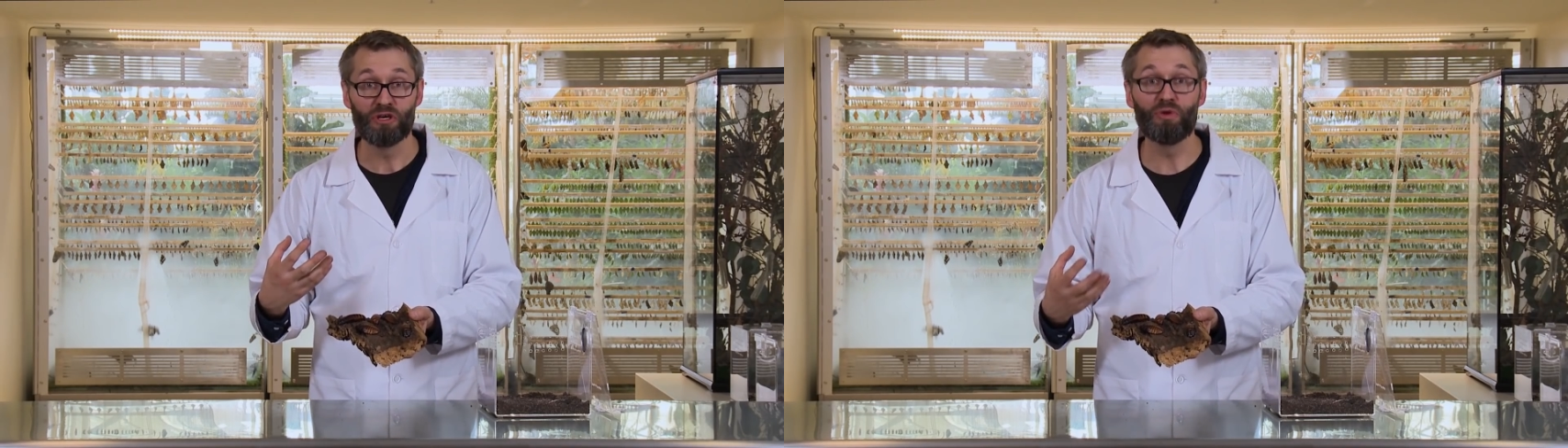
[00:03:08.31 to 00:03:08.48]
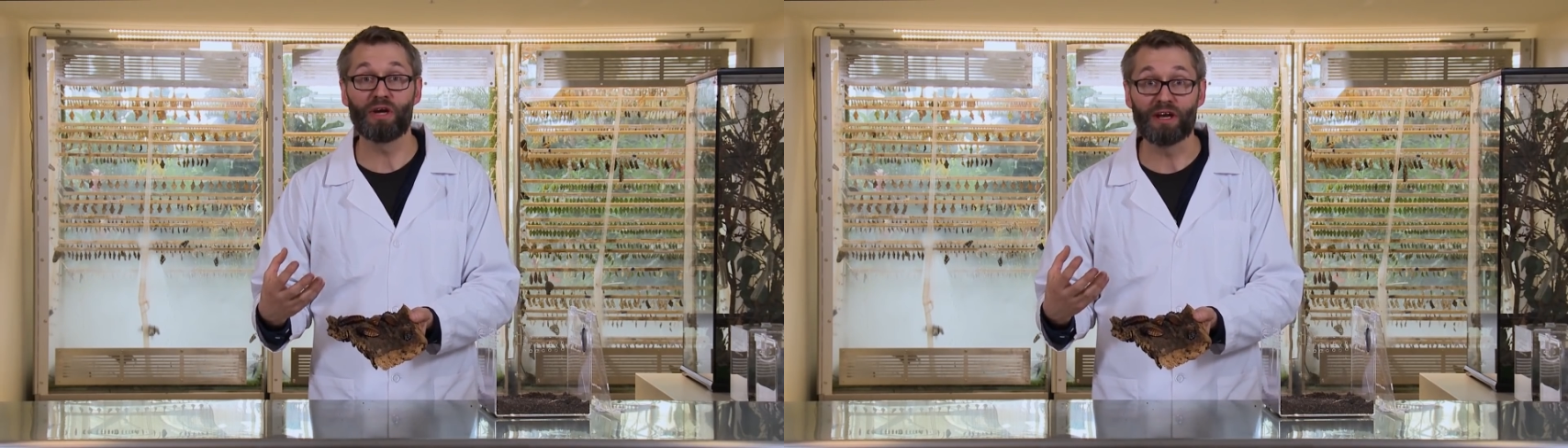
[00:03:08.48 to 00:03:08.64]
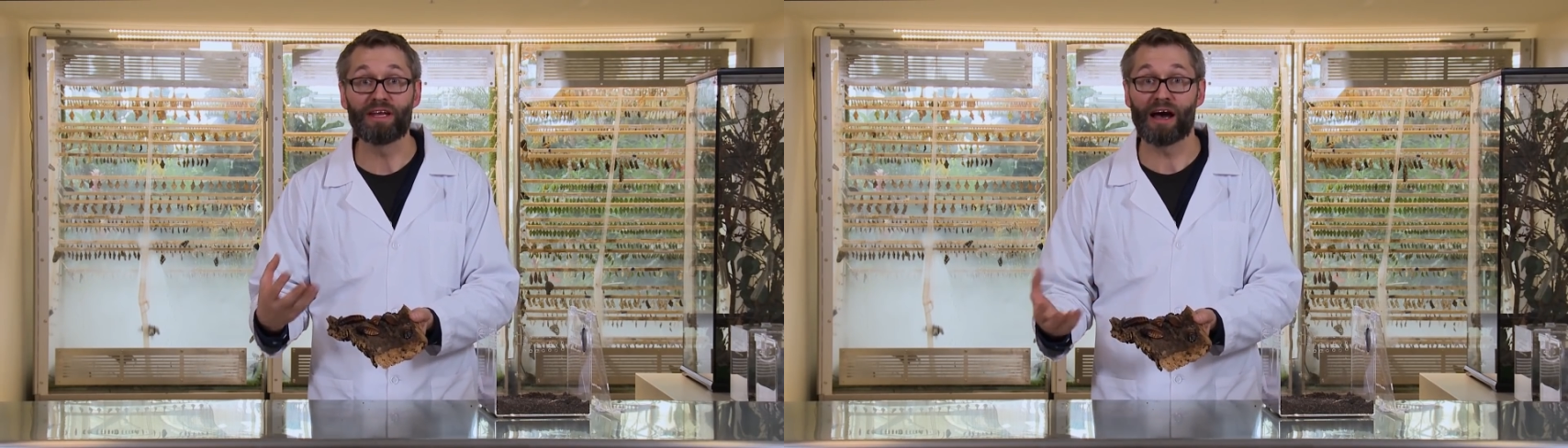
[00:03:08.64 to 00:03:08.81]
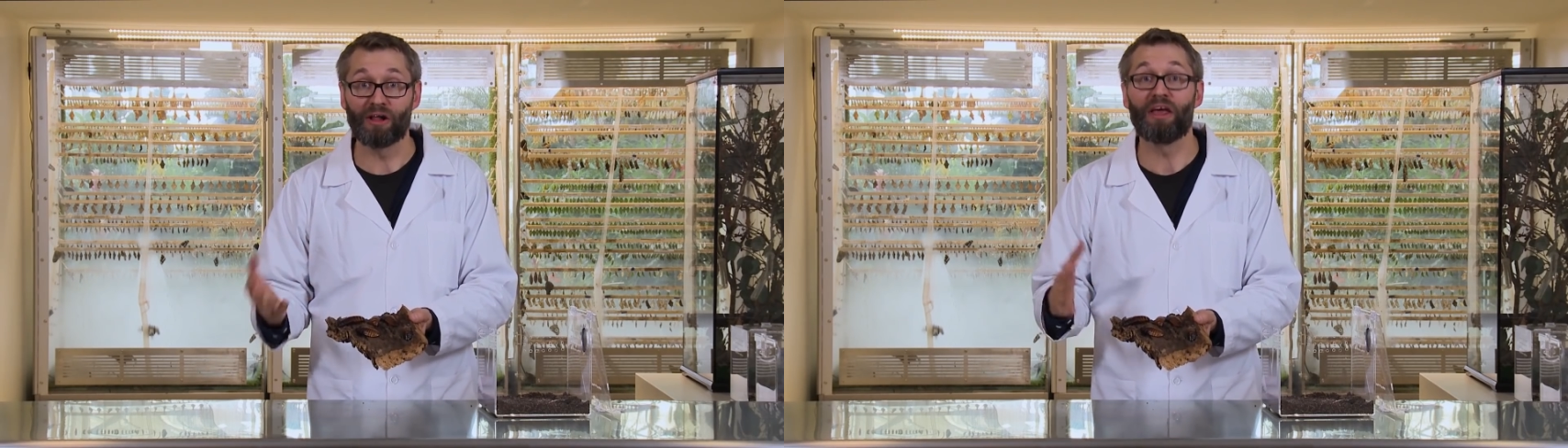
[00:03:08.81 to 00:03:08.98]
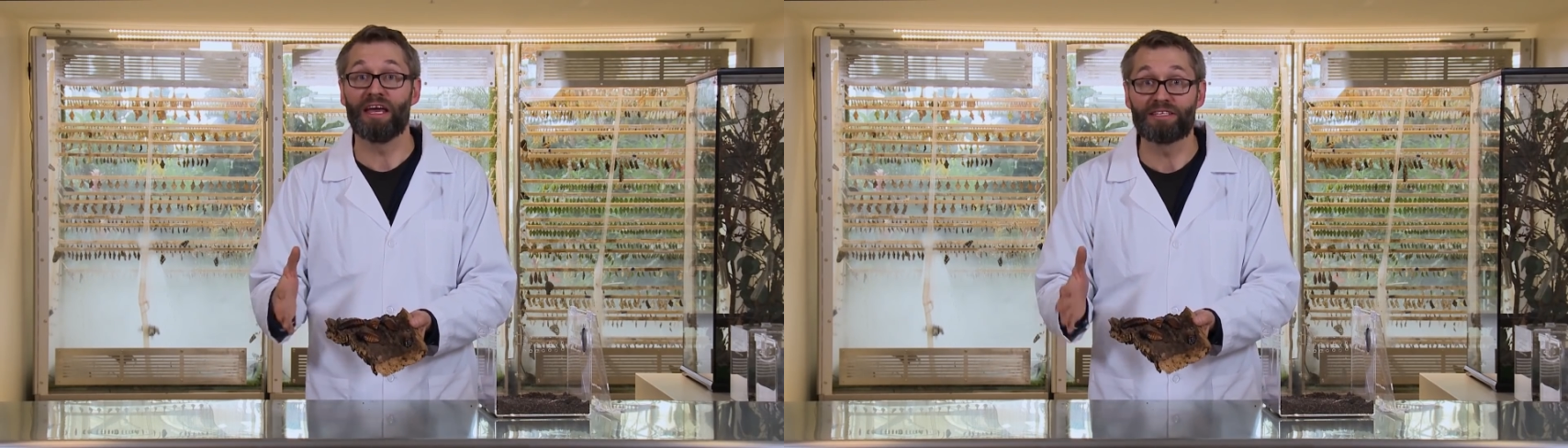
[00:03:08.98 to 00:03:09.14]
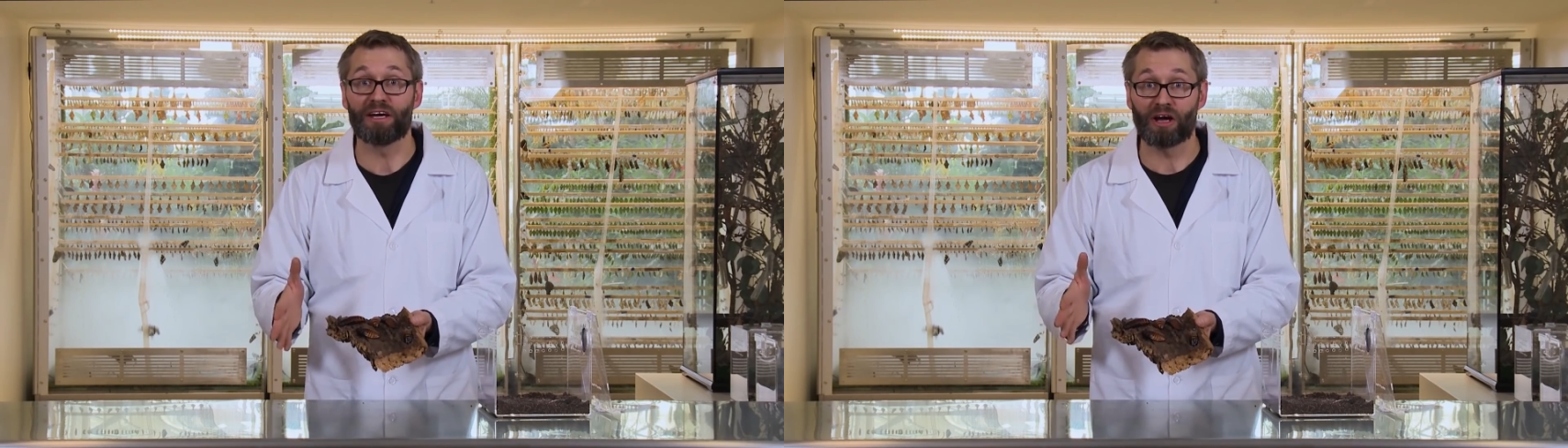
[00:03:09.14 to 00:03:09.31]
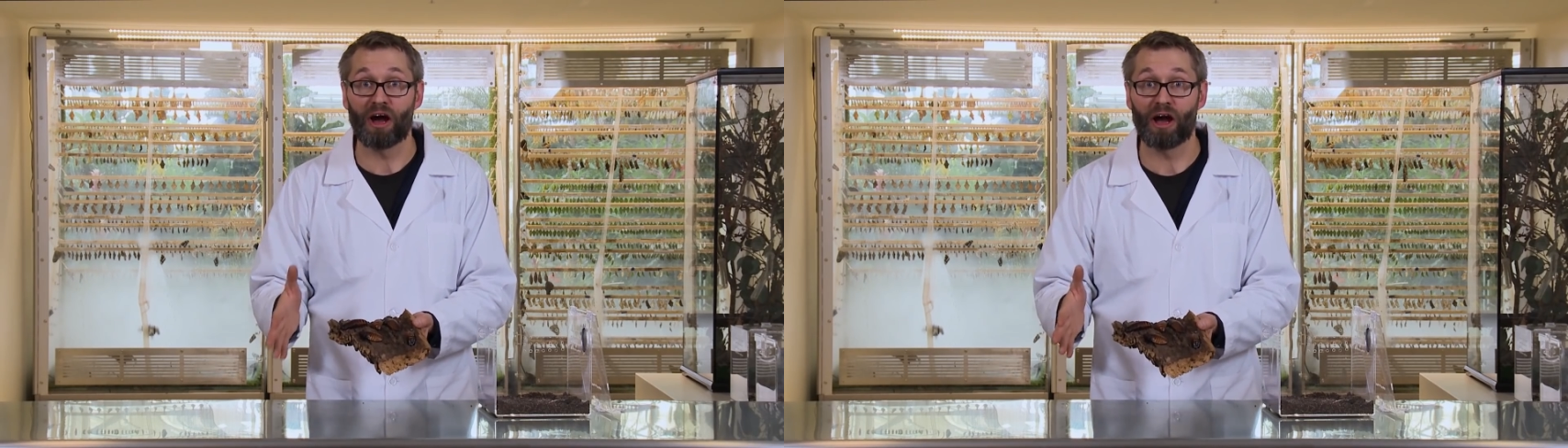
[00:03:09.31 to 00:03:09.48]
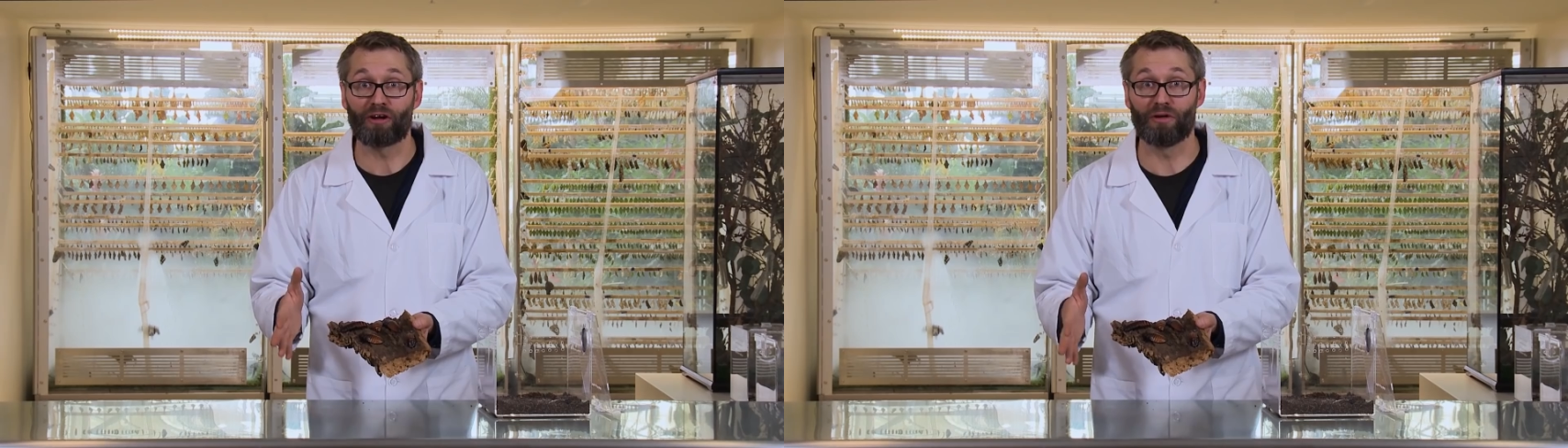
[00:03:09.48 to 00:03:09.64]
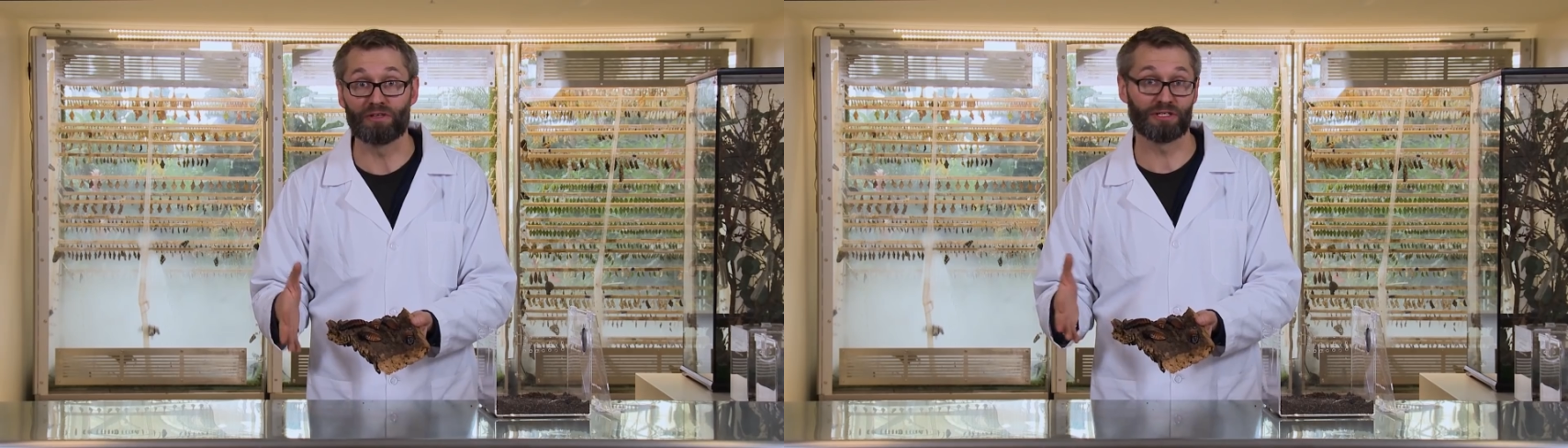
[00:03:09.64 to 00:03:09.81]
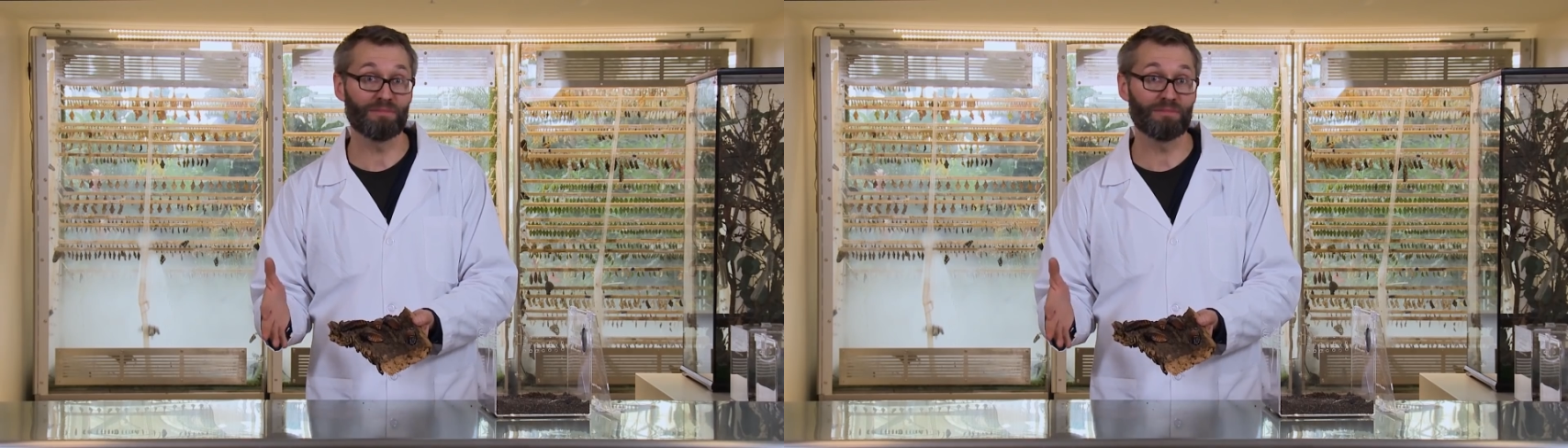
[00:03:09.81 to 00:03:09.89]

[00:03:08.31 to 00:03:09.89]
you can tell it's a cockroach.